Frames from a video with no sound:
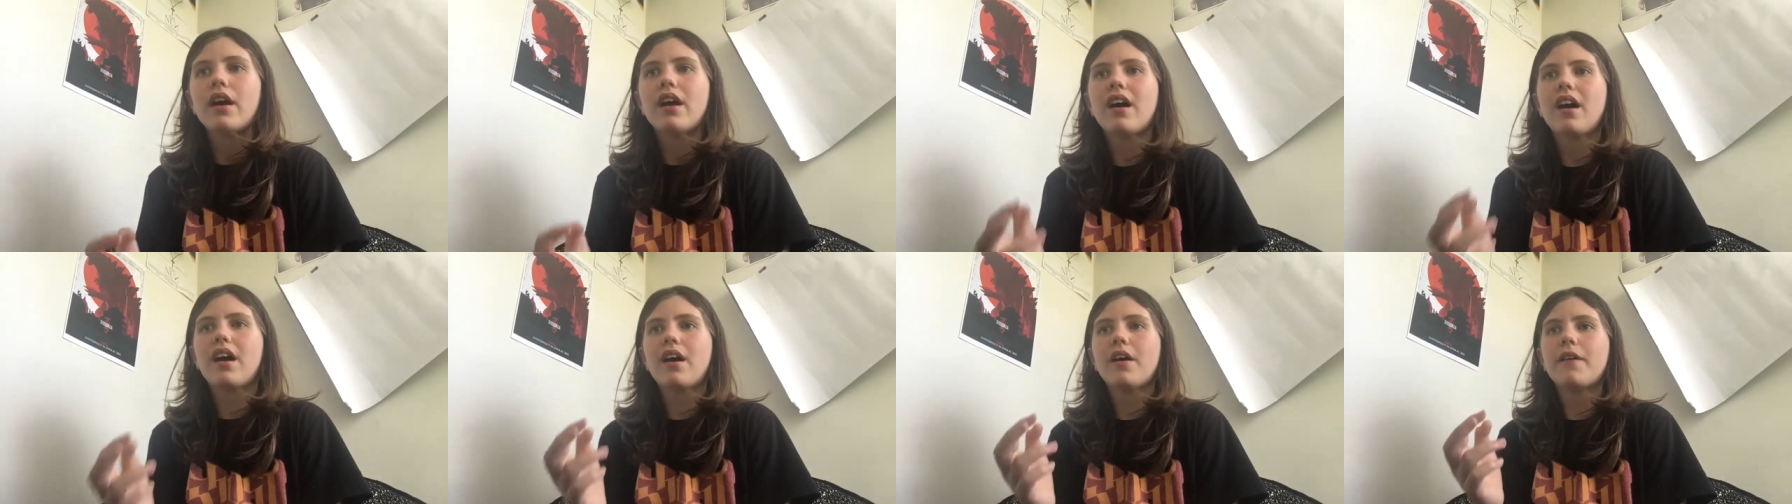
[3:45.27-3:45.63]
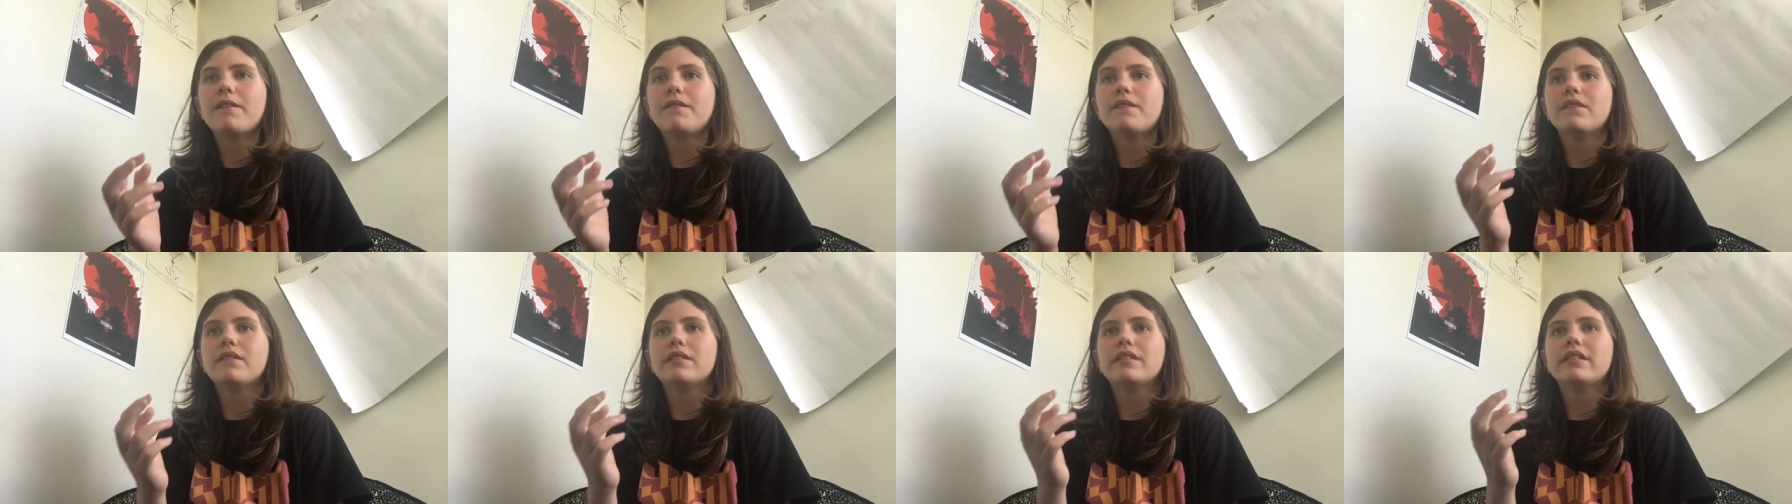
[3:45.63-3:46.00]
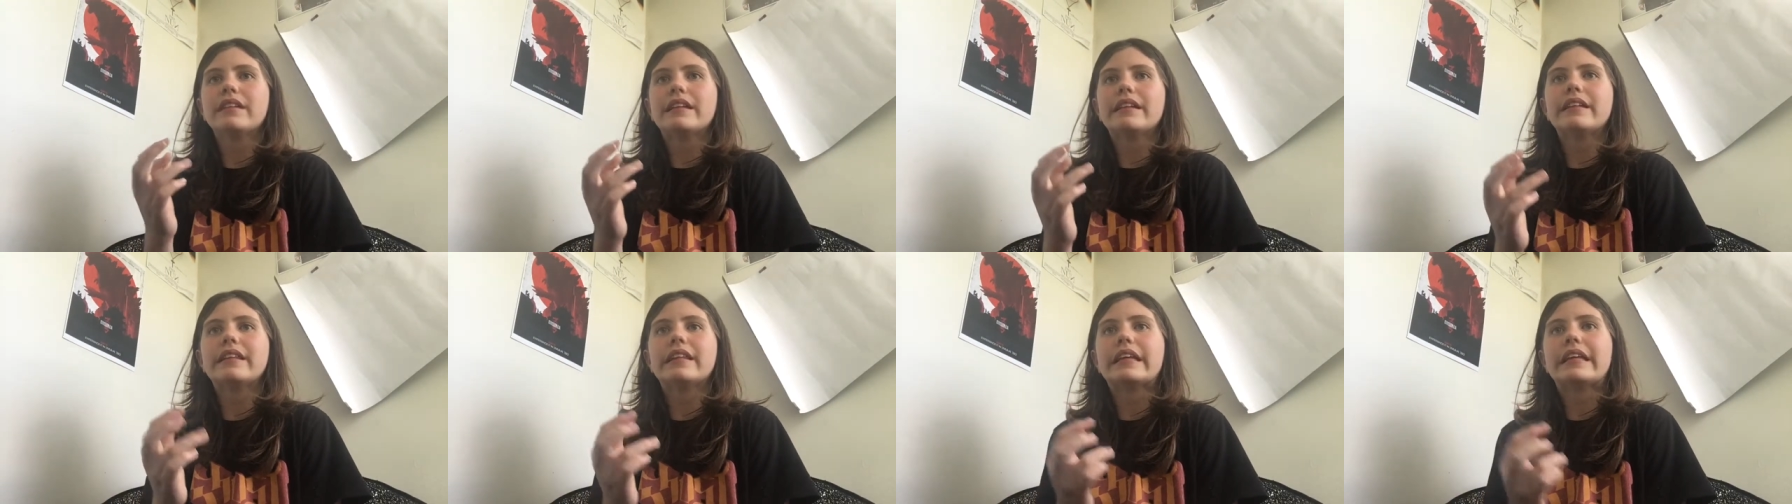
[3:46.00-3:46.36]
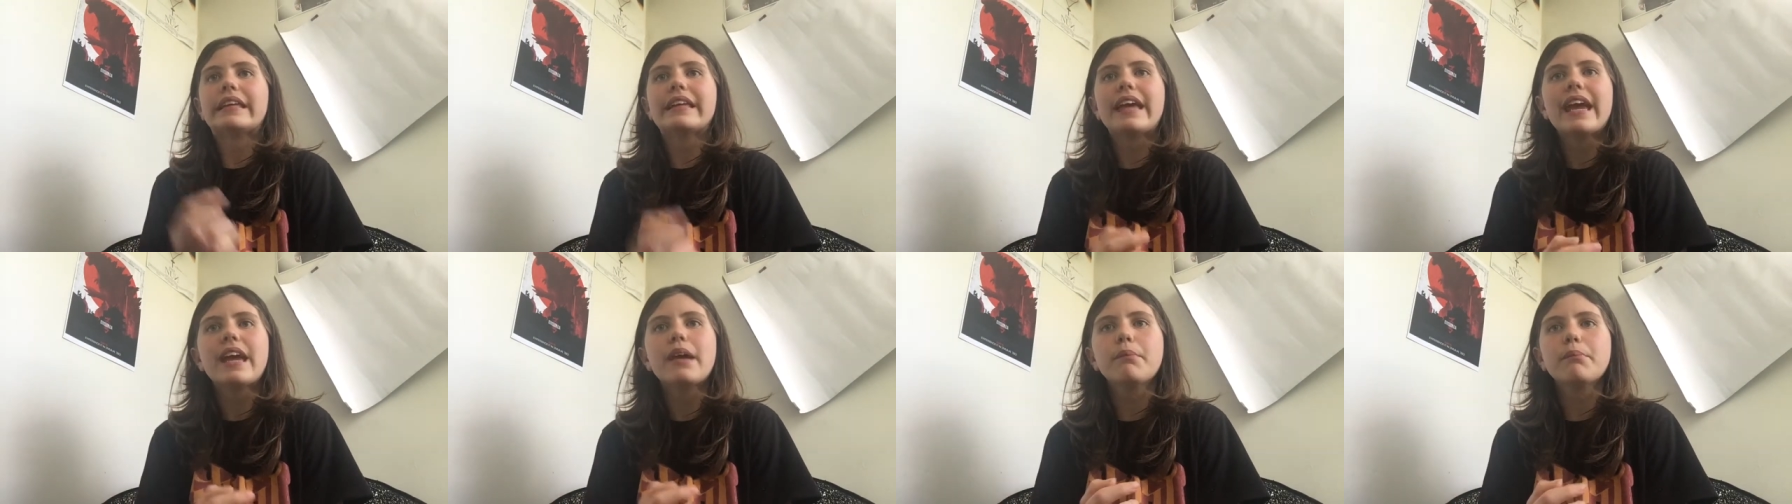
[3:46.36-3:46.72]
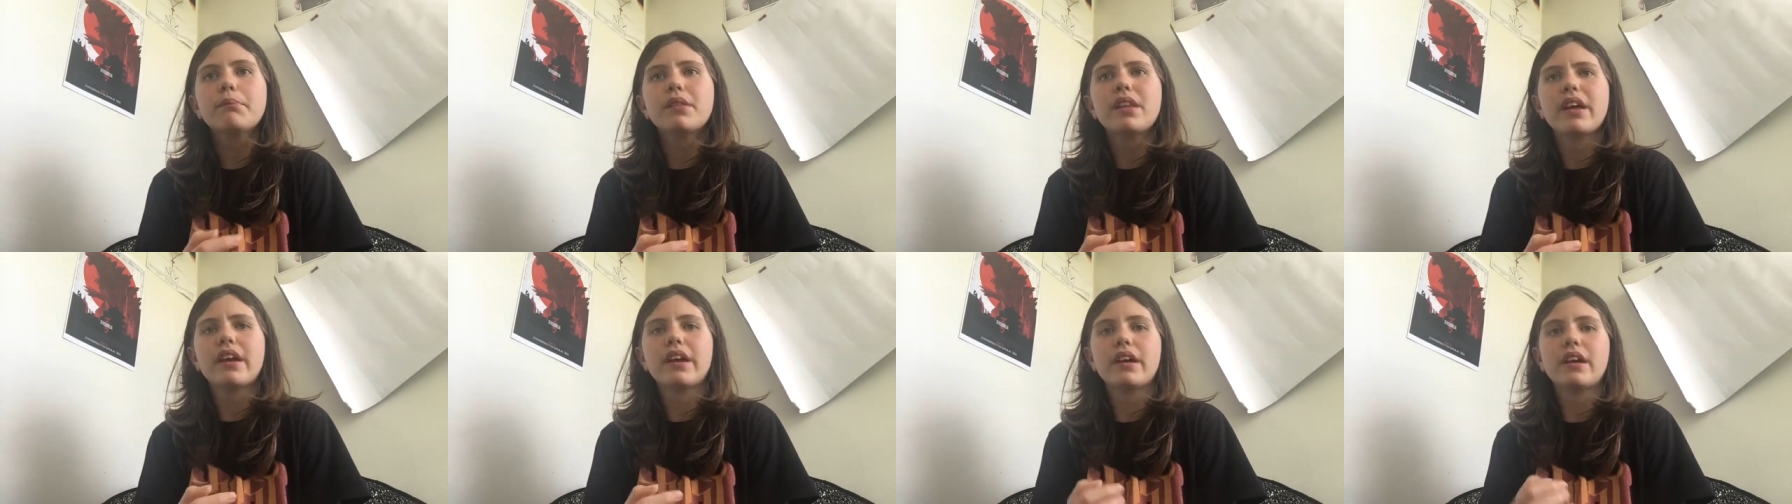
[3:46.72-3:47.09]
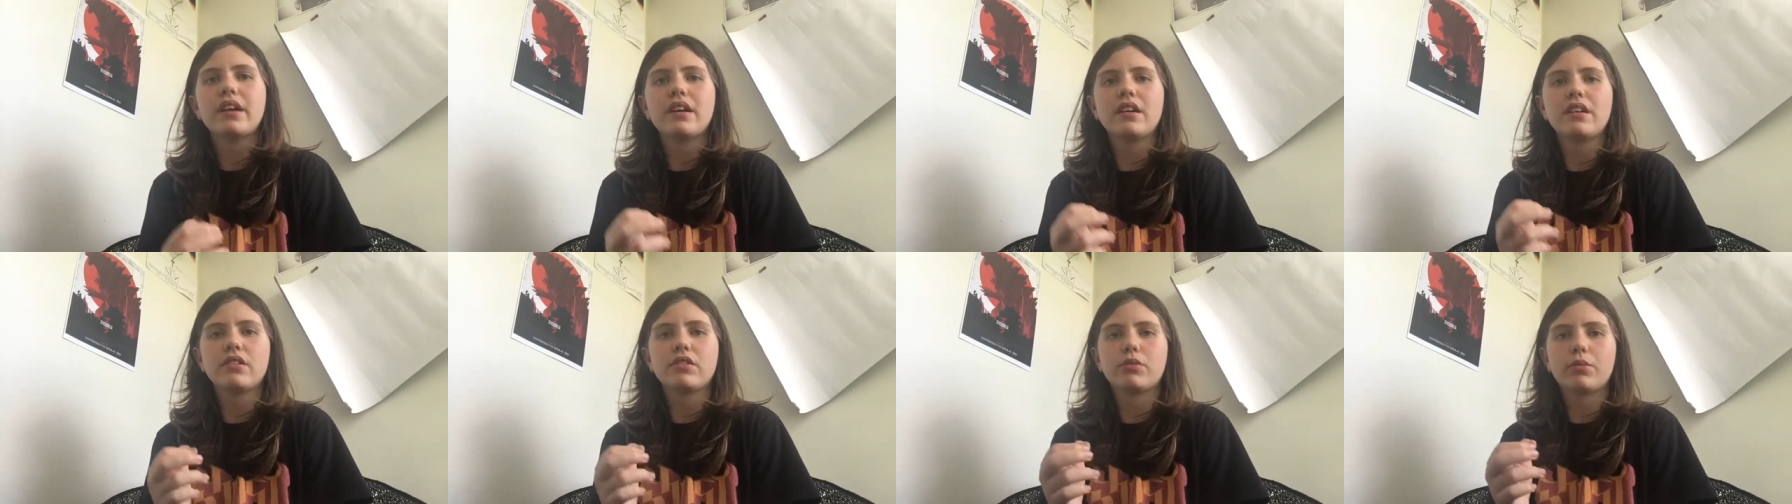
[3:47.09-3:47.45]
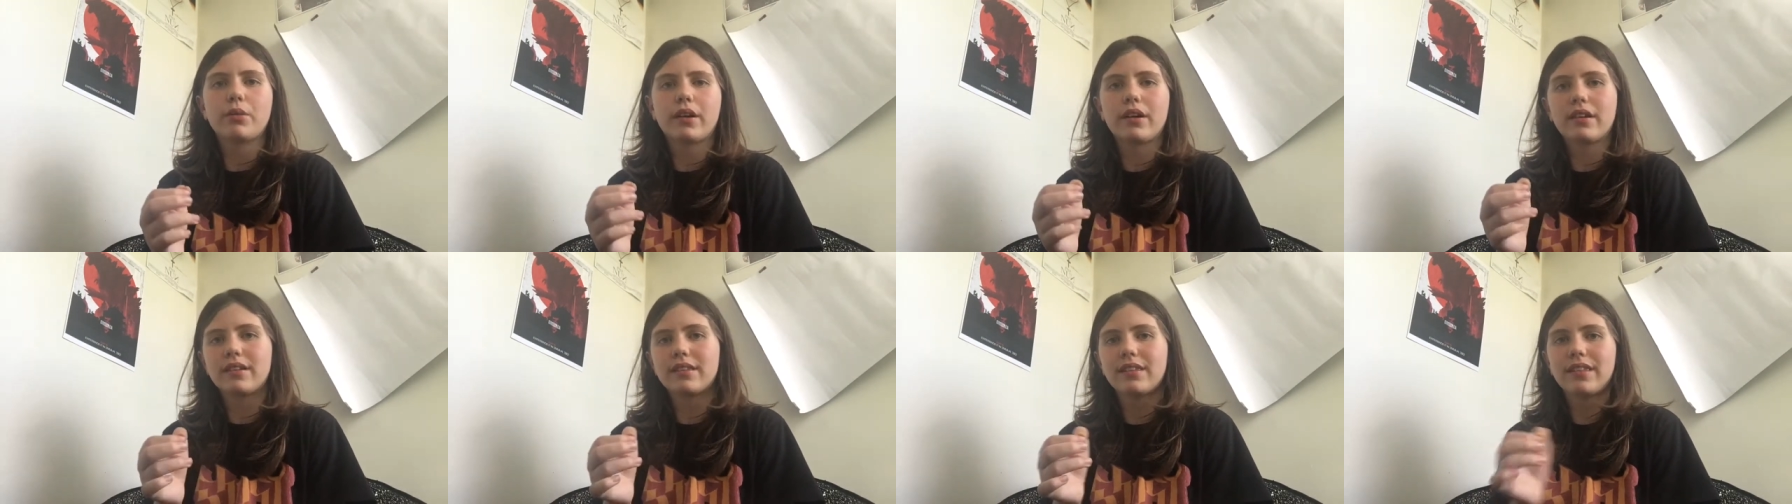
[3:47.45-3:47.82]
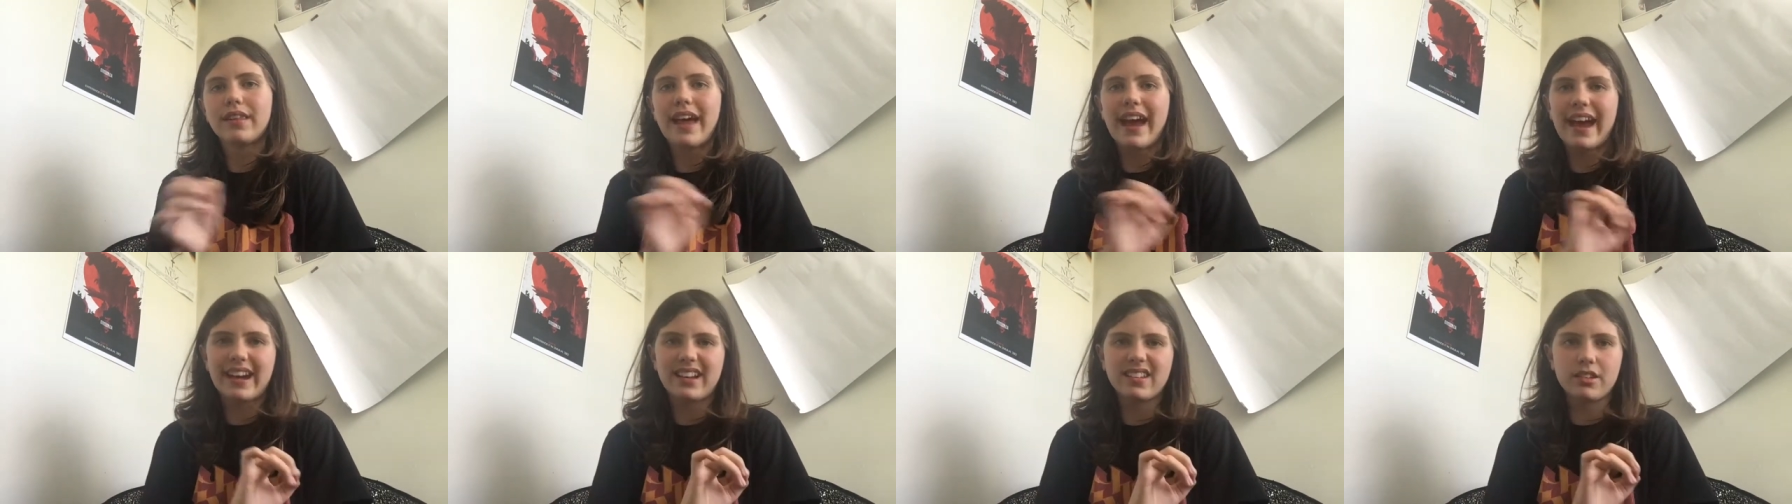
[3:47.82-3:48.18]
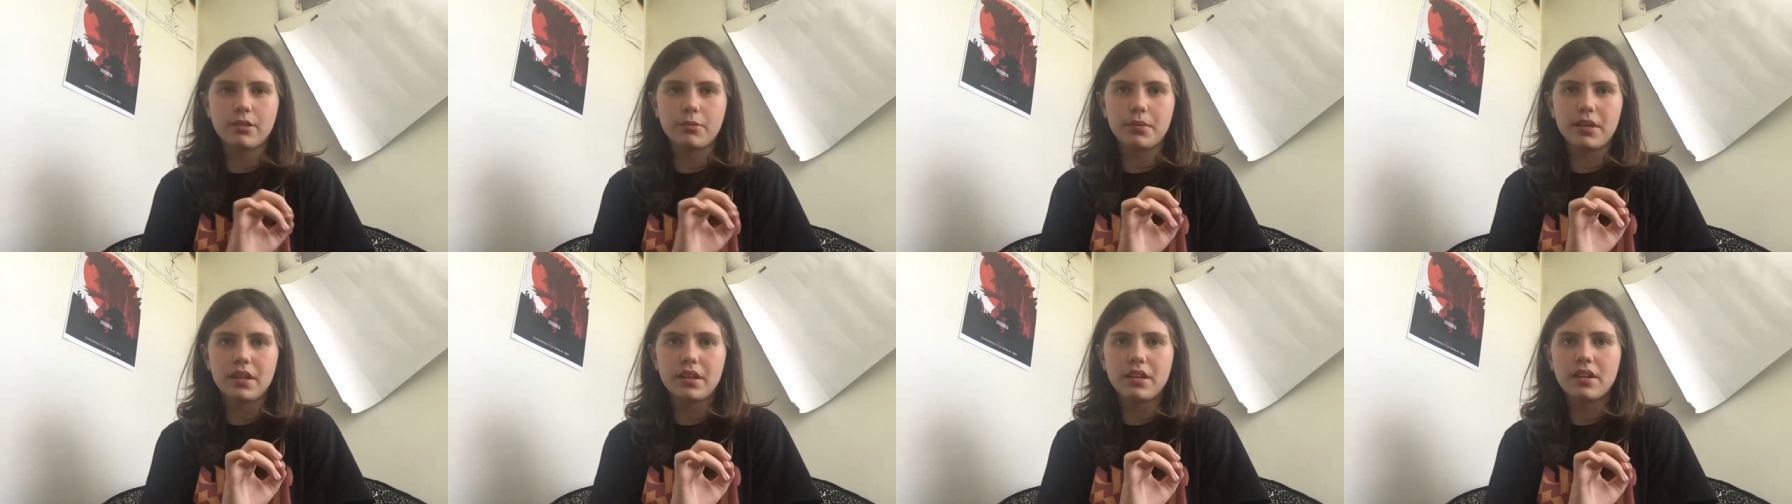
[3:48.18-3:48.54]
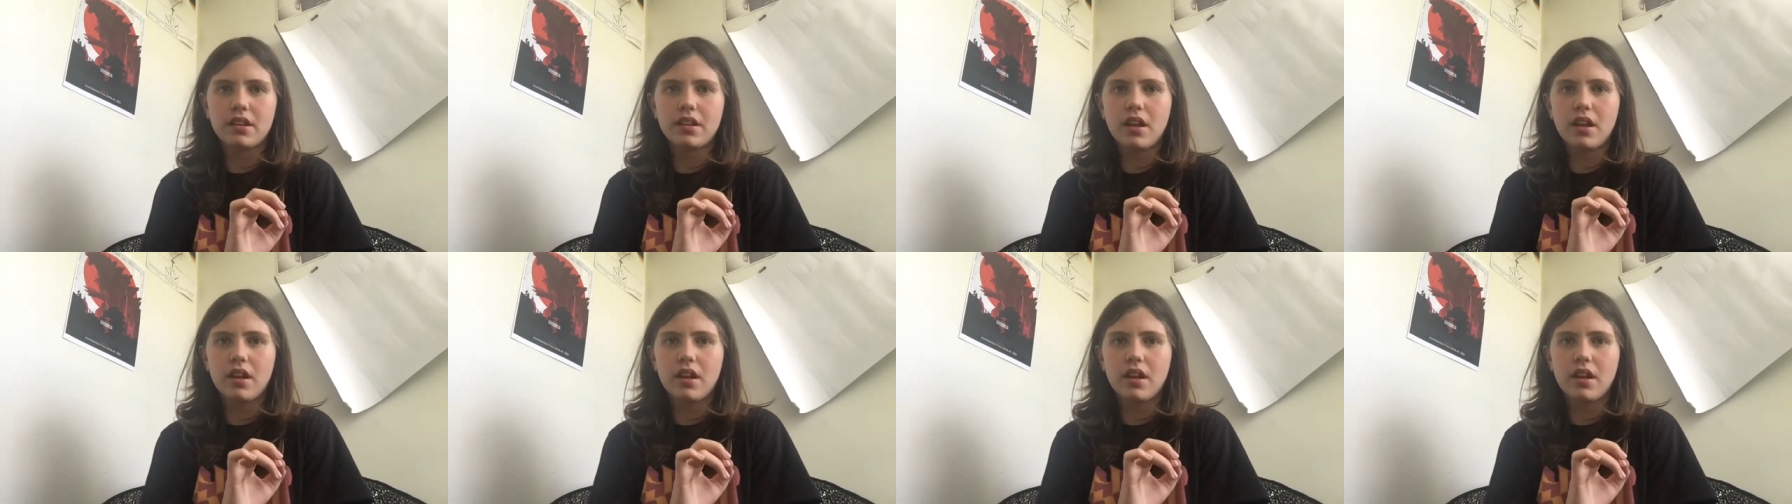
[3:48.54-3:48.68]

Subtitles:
Um, and the gameplay is where it lacks a bit.